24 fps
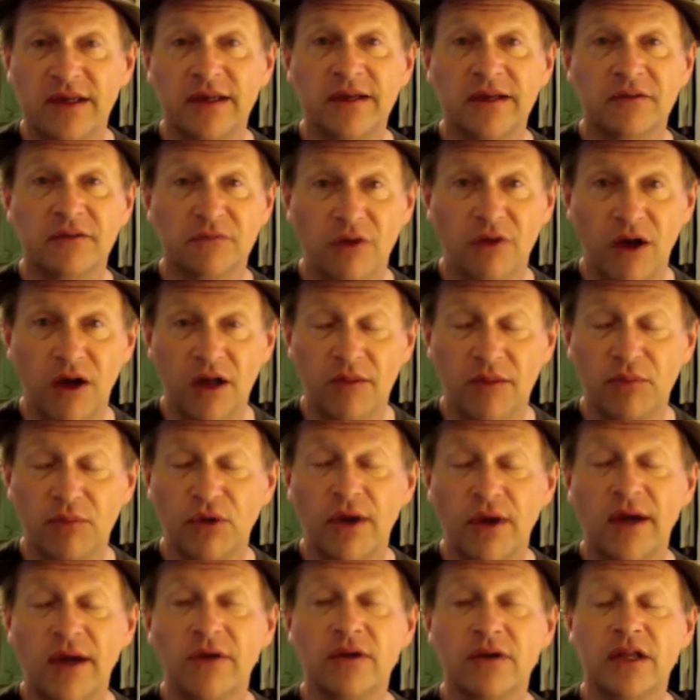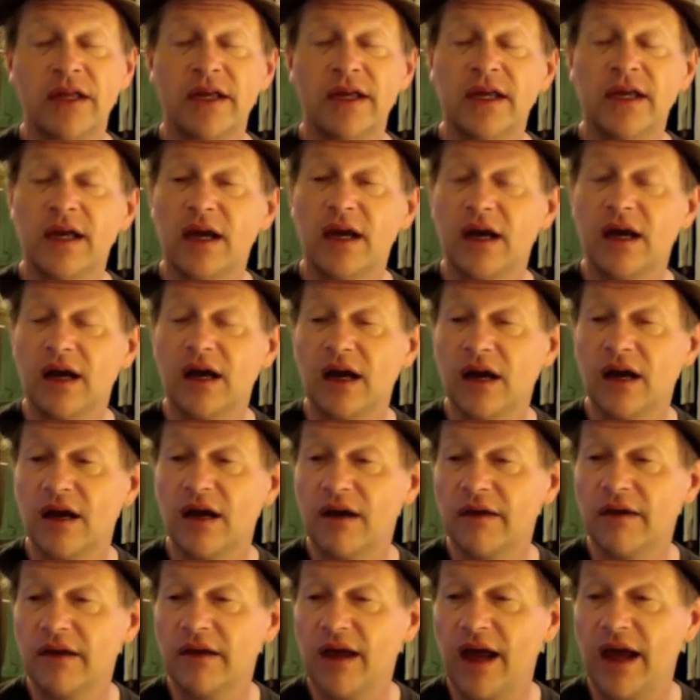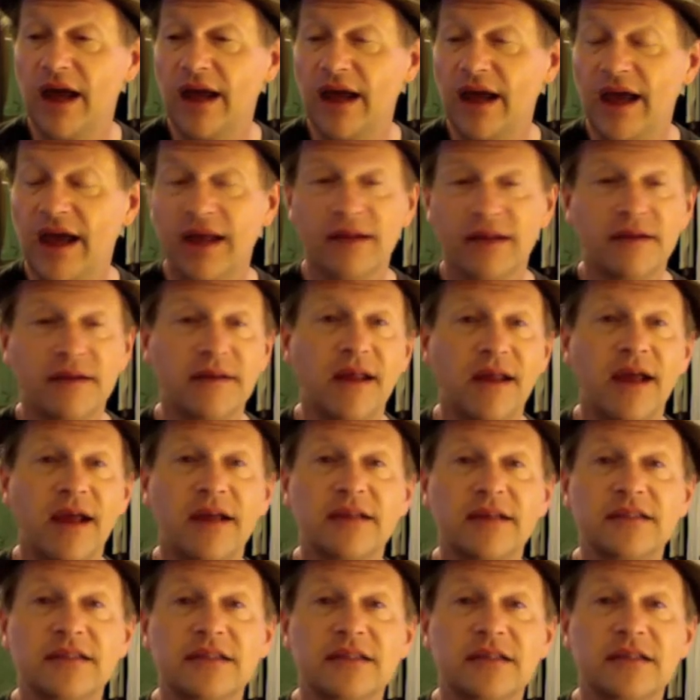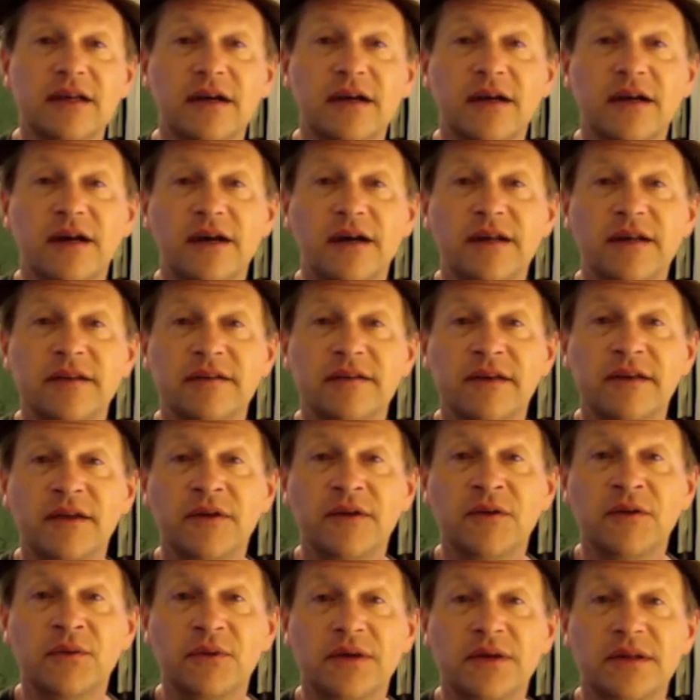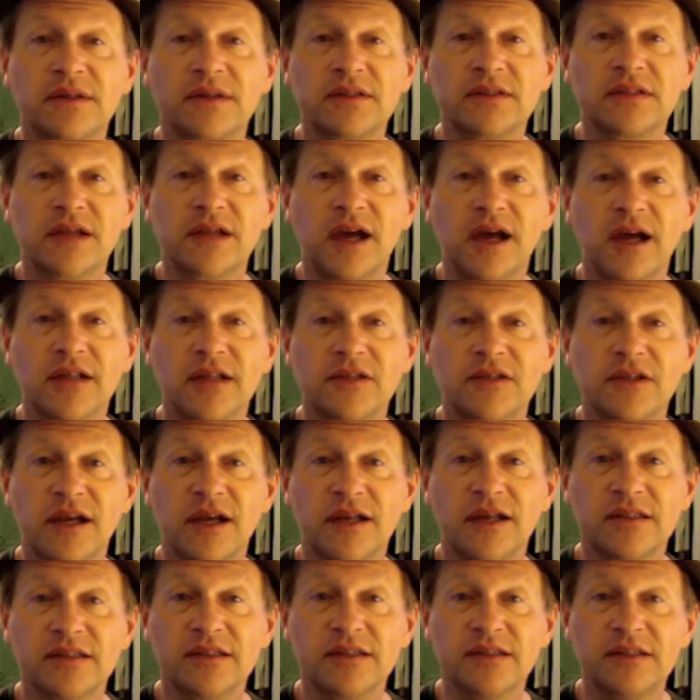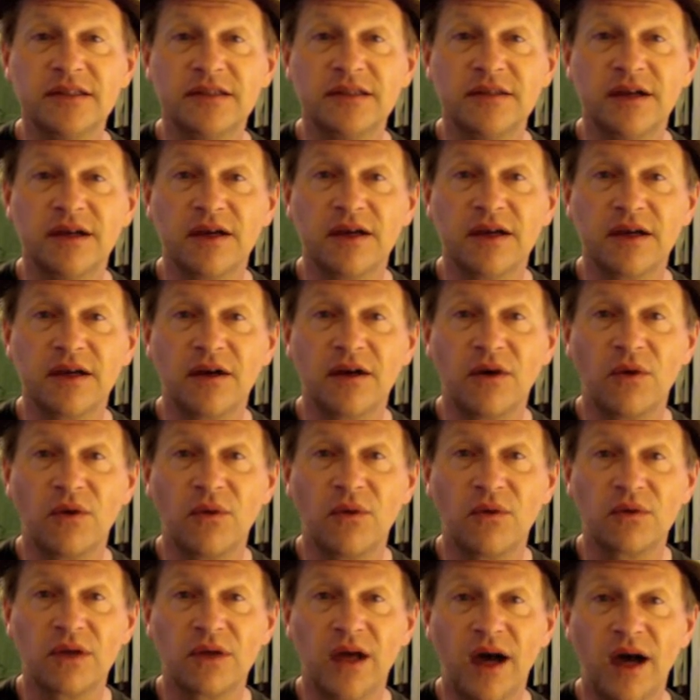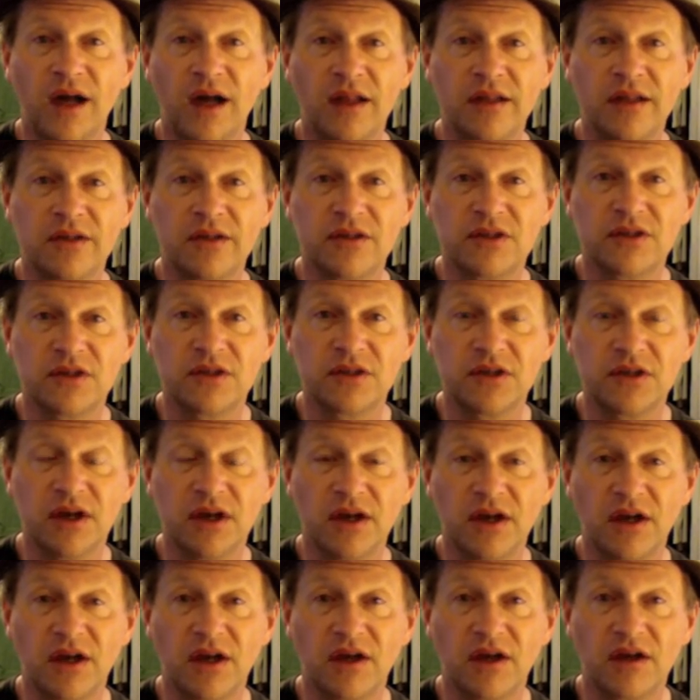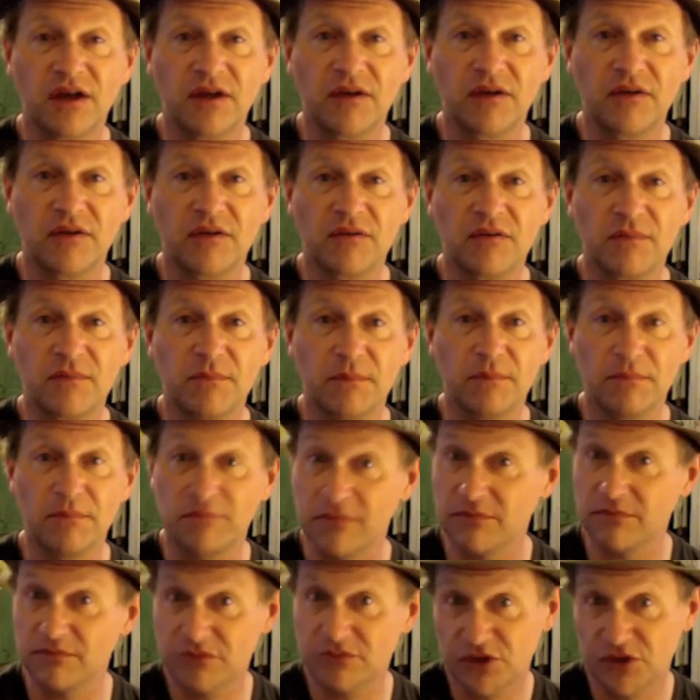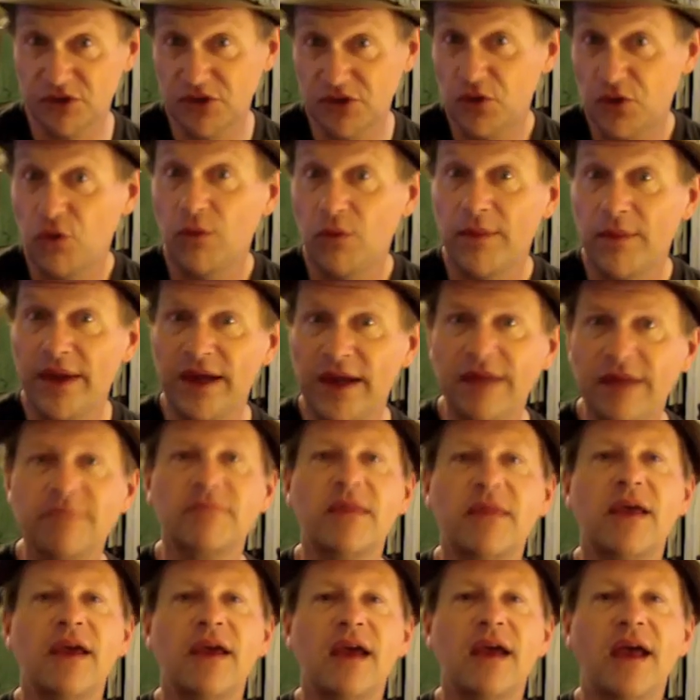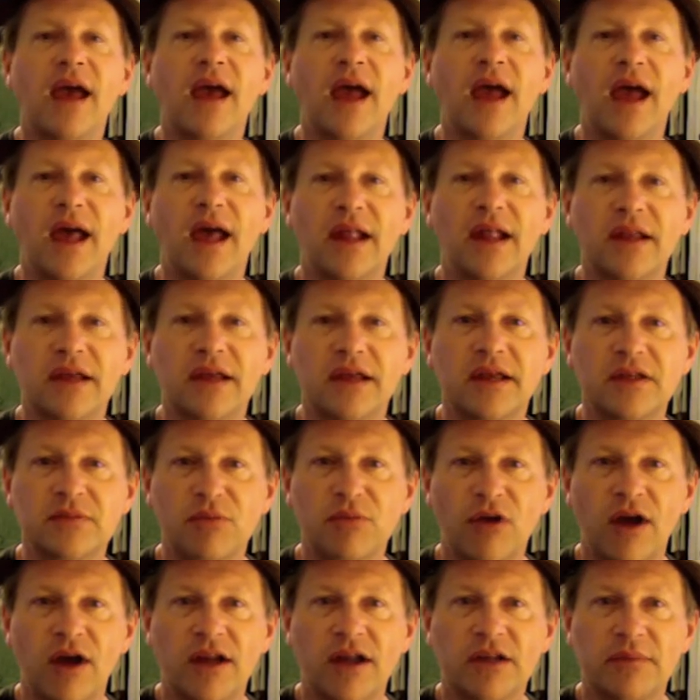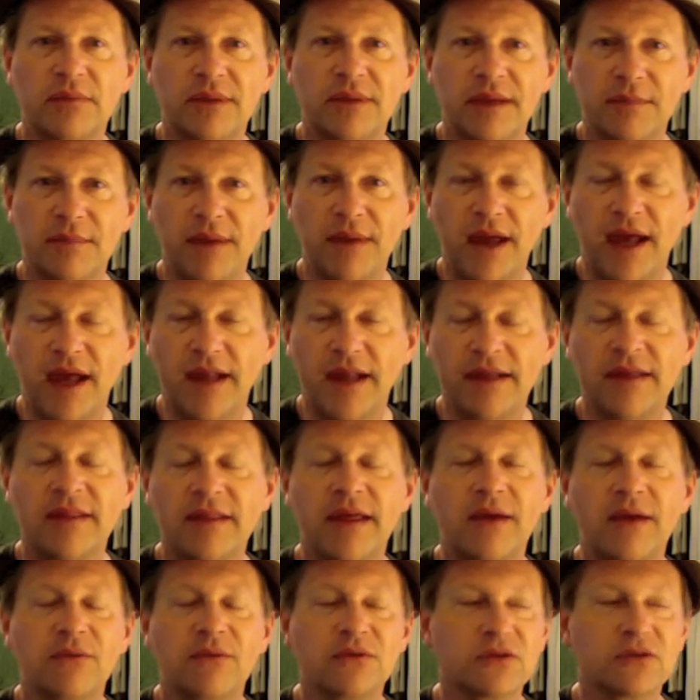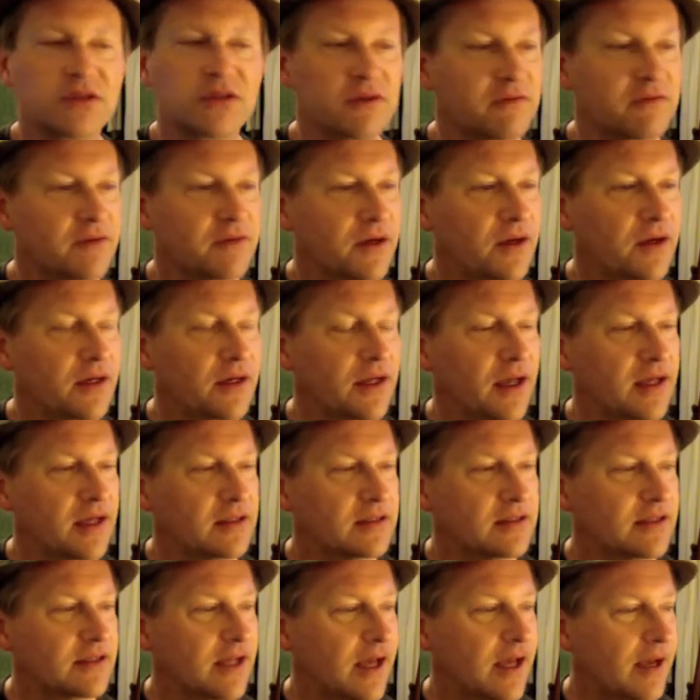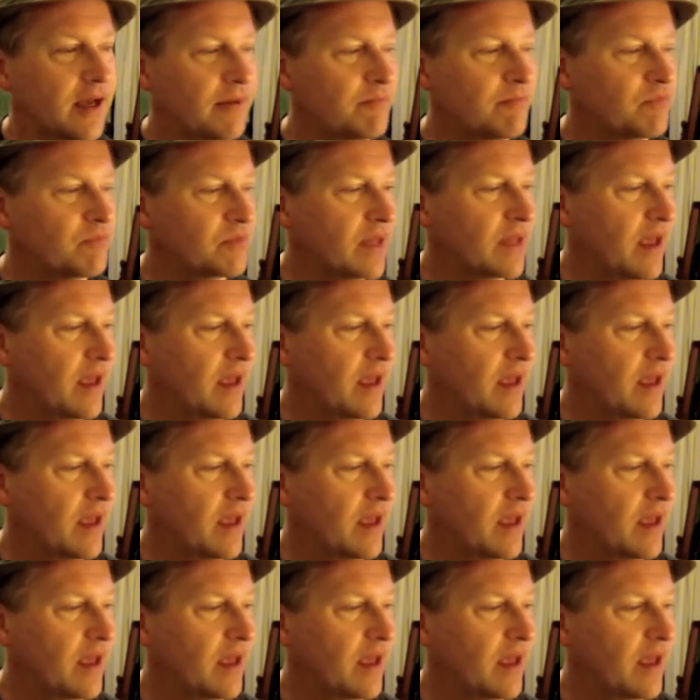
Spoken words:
and Ron Brownlee. I had a nice dinner with Scott Johnson, old college schoolmate, and his bride-to-be, Patty. That was a very nice time.